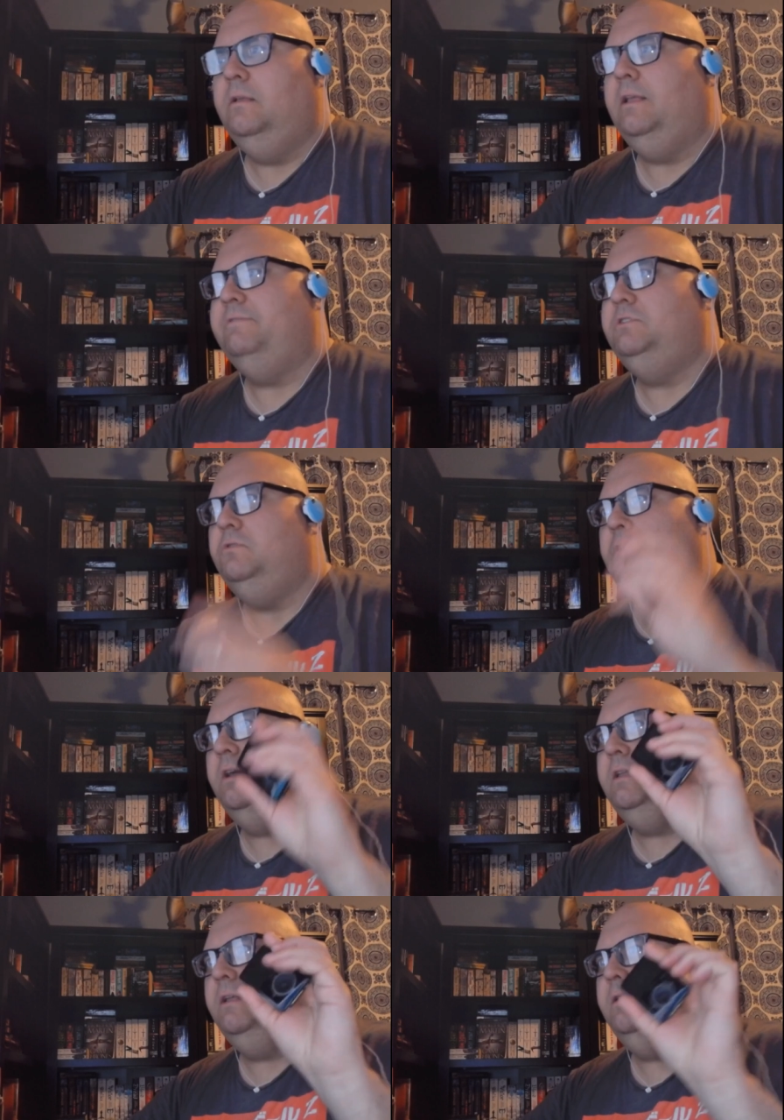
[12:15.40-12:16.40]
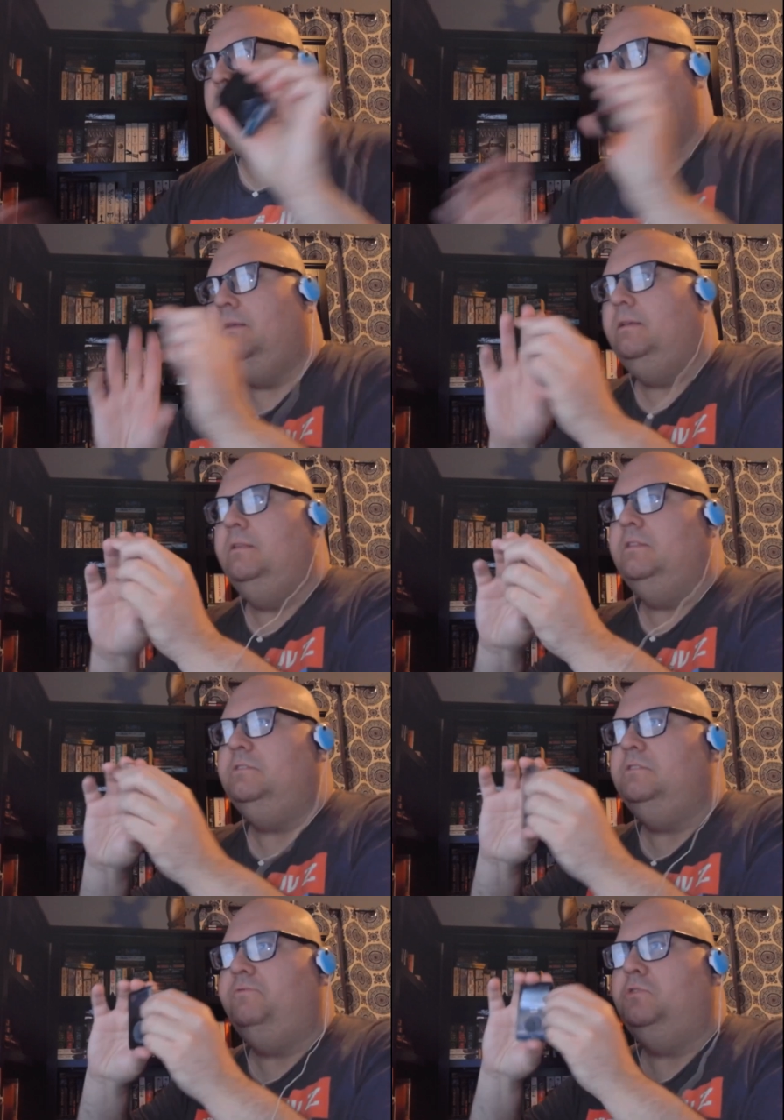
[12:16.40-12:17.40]
I've still got it. This
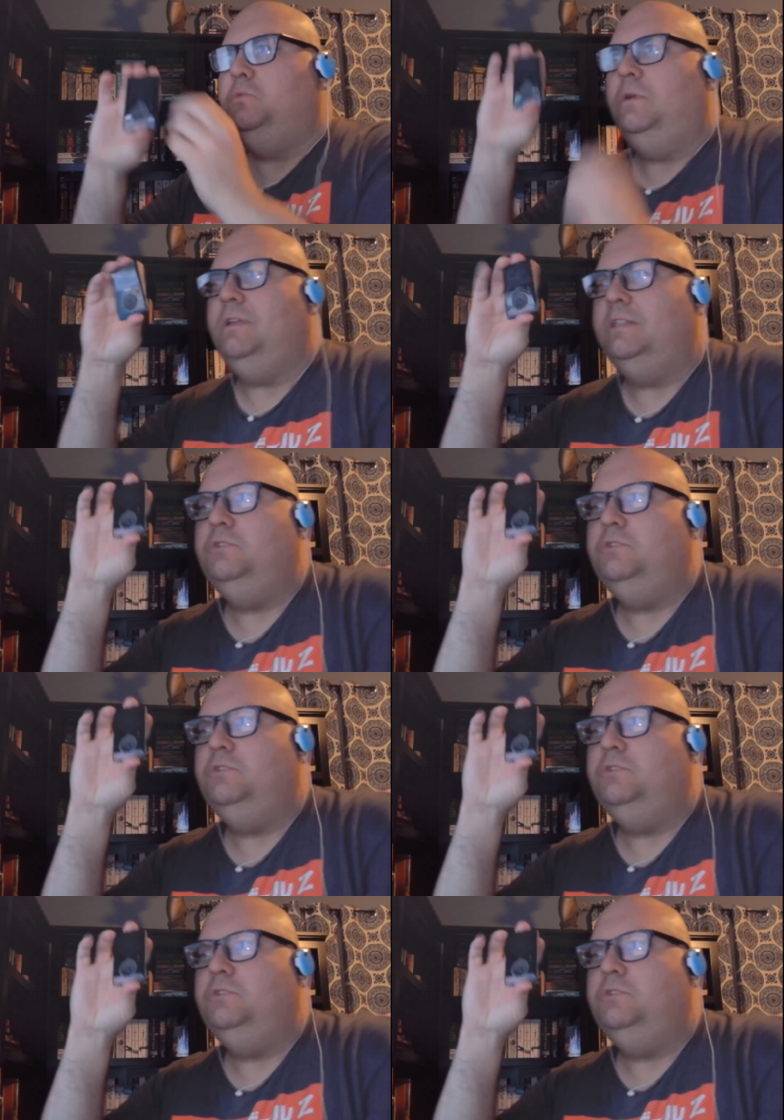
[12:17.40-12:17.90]
is the first one I got.